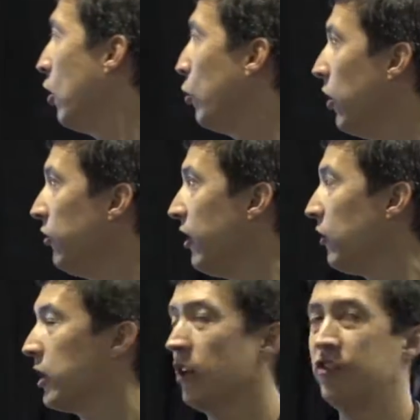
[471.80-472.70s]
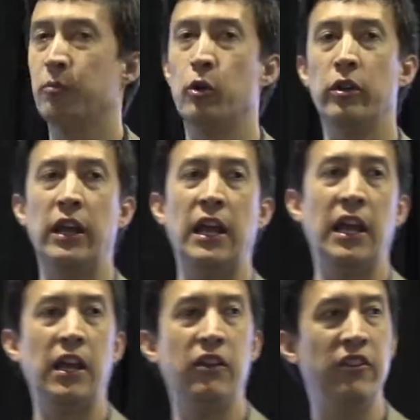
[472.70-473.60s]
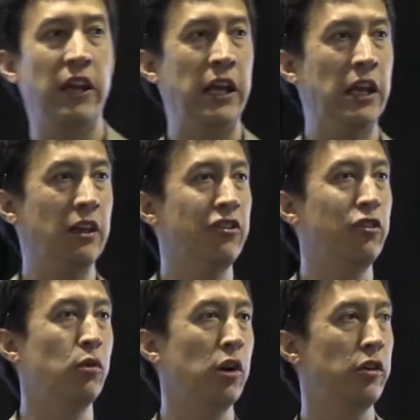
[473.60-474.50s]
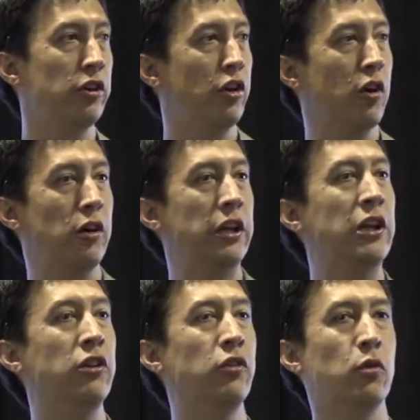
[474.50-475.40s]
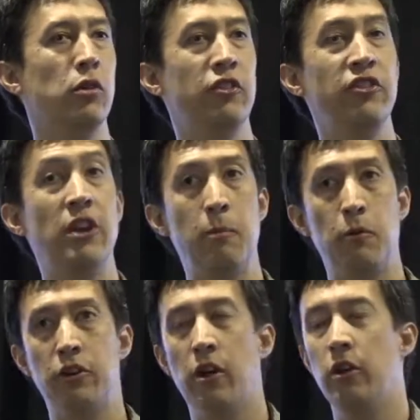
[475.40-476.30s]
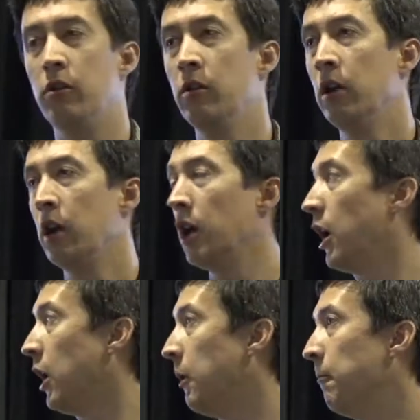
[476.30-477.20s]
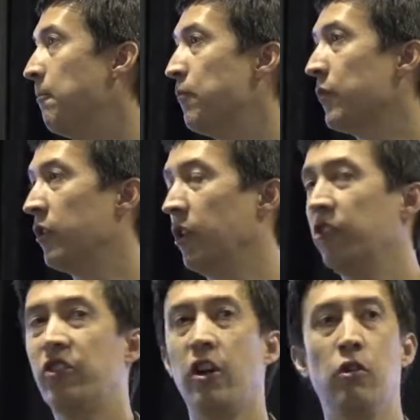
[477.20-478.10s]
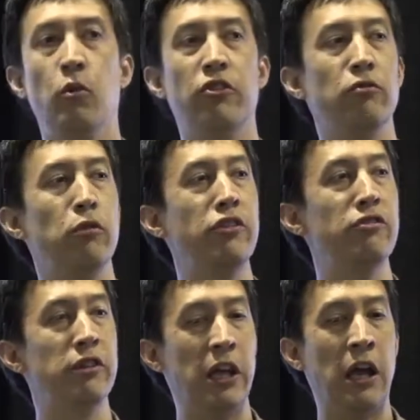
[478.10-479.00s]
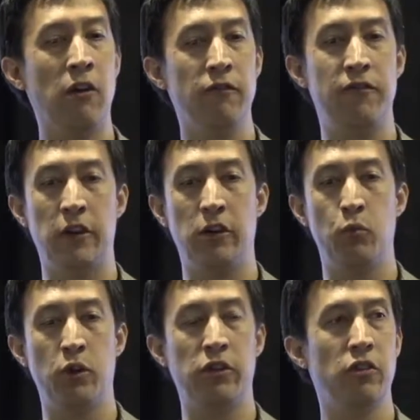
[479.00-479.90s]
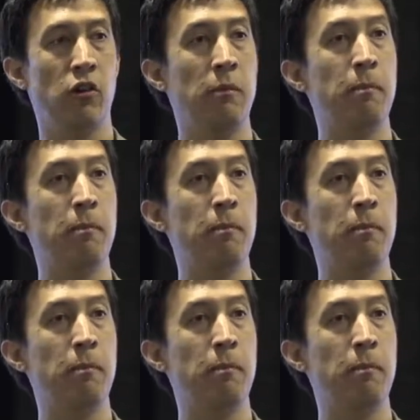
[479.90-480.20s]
We also have a customer that has a 200-yard indoor sniper tunnel. This tunnel was originally outfitted with our